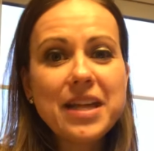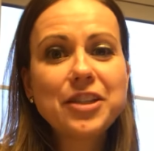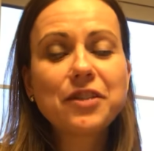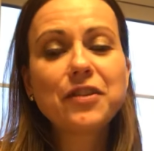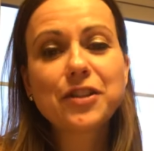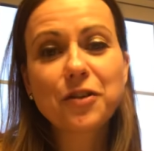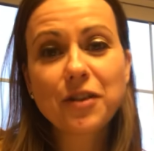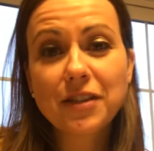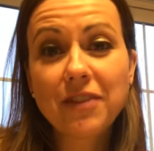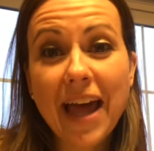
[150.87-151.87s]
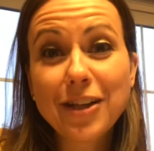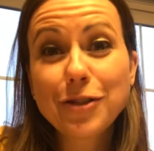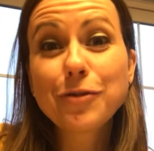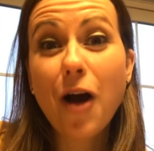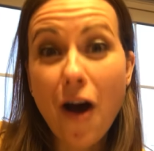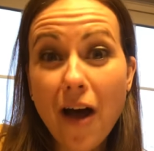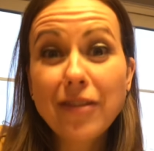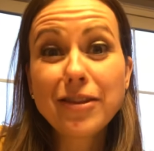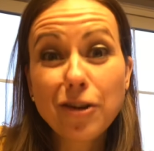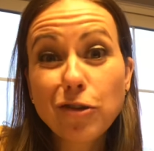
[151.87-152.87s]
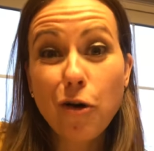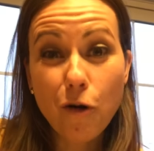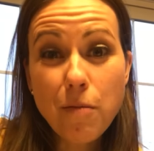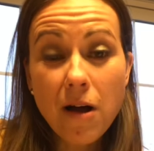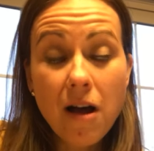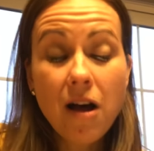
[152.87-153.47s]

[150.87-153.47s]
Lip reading: each of the circles of latitude on the globe,